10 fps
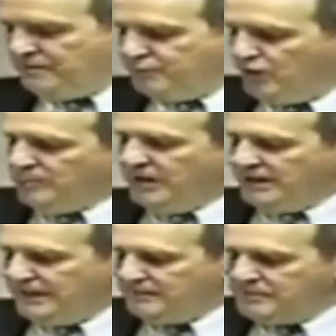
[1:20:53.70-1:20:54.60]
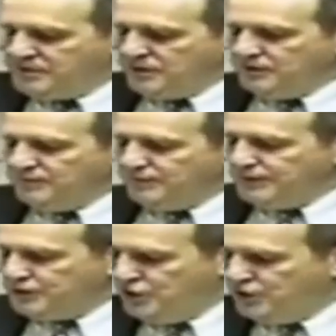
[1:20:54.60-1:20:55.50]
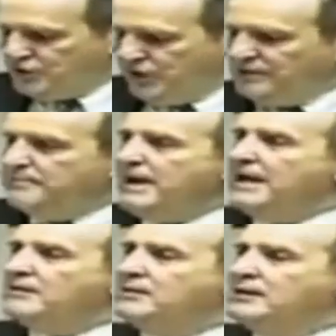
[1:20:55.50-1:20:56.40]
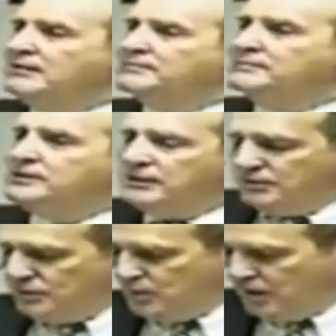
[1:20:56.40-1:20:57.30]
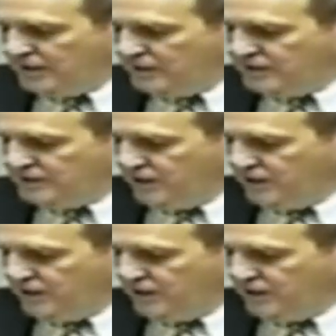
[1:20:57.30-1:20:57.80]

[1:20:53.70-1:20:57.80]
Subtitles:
in formulating a position for the Church on the matter of nuclear